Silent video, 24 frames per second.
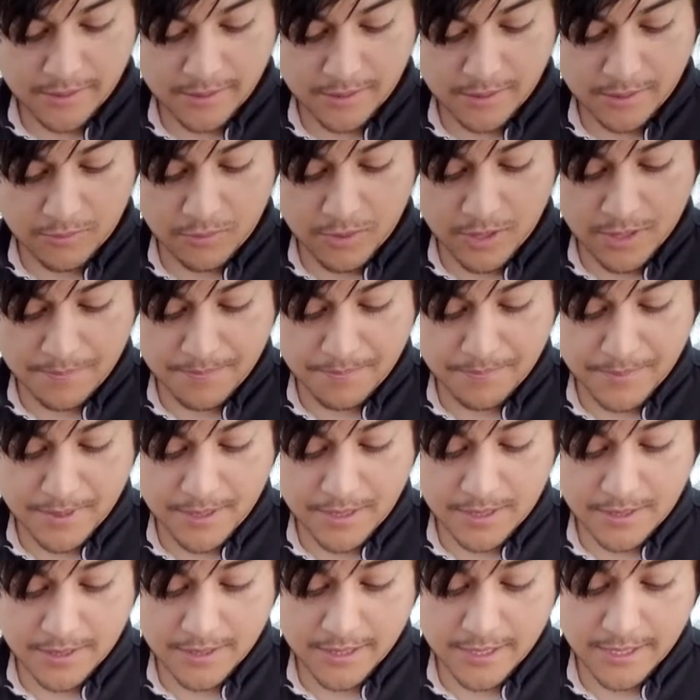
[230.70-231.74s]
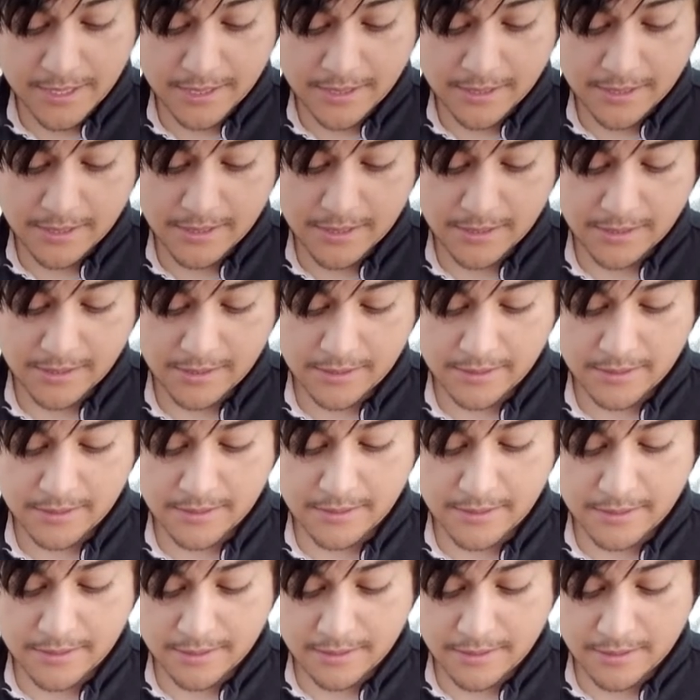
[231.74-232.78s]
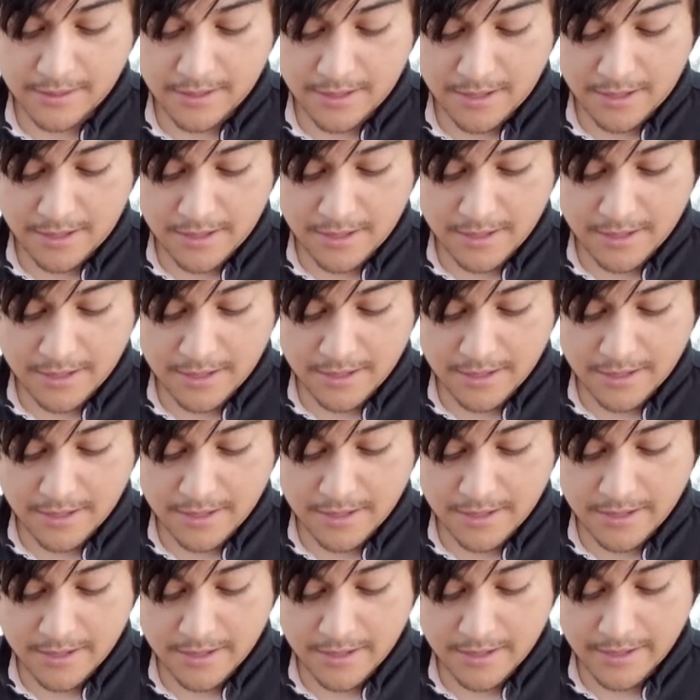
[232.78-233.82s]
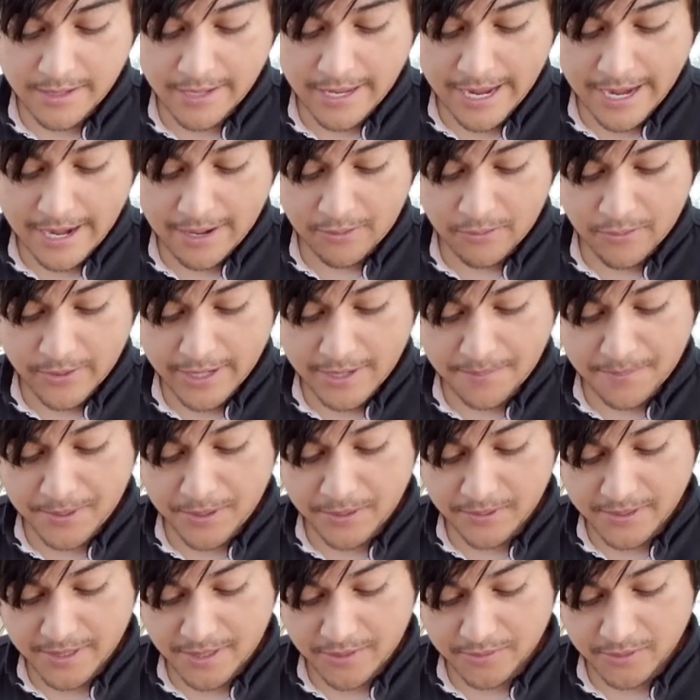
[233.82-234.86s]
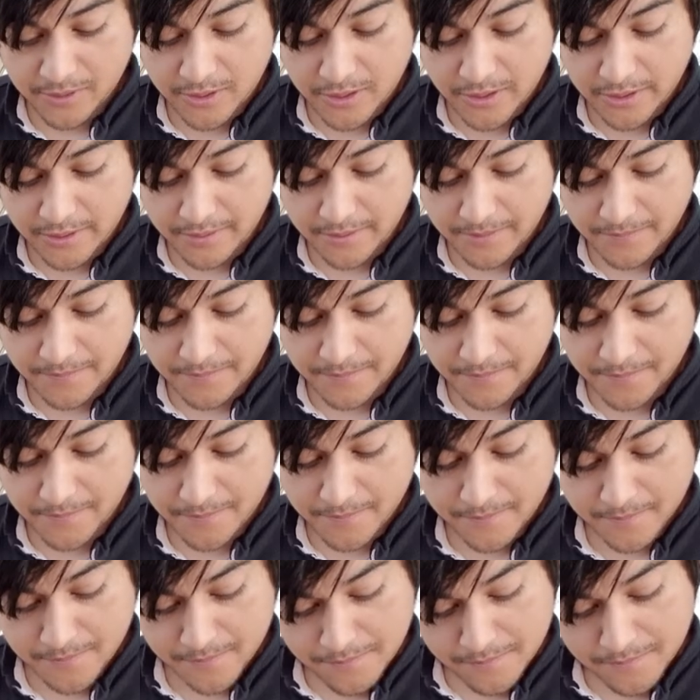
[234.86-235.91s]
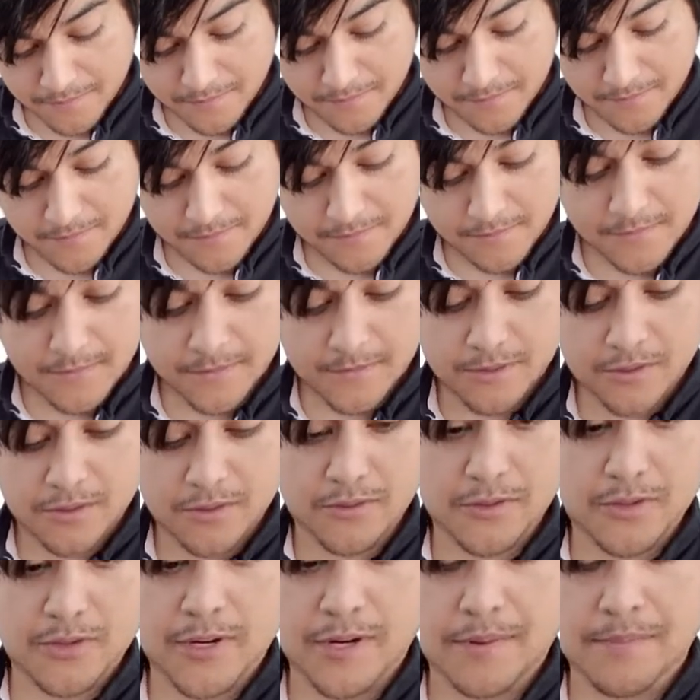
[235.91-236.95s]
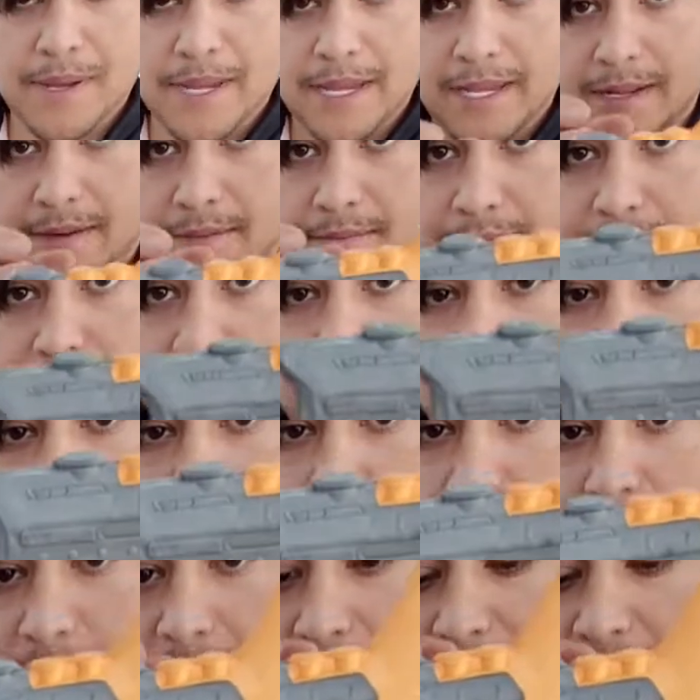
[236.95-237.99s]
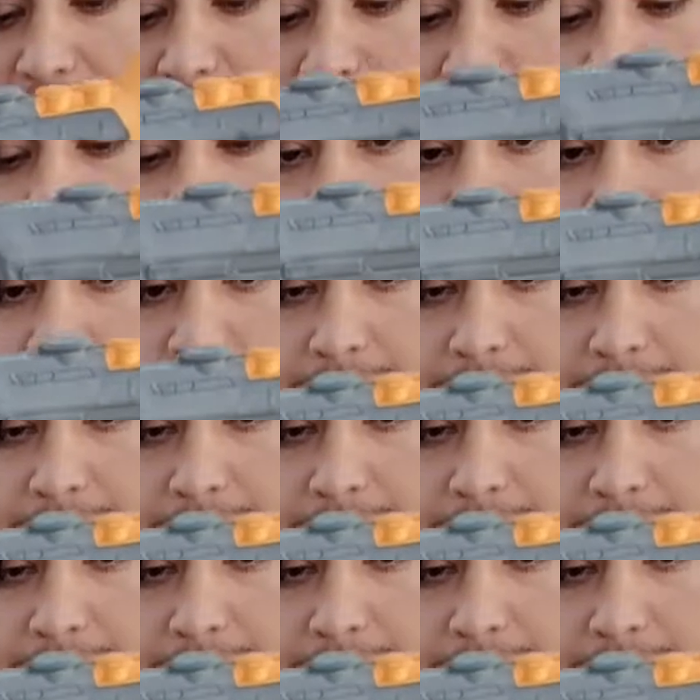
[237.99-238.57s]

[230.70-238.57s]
The web contest. Uh, yeah, right up here sounds good. So we're trying to make it perfect.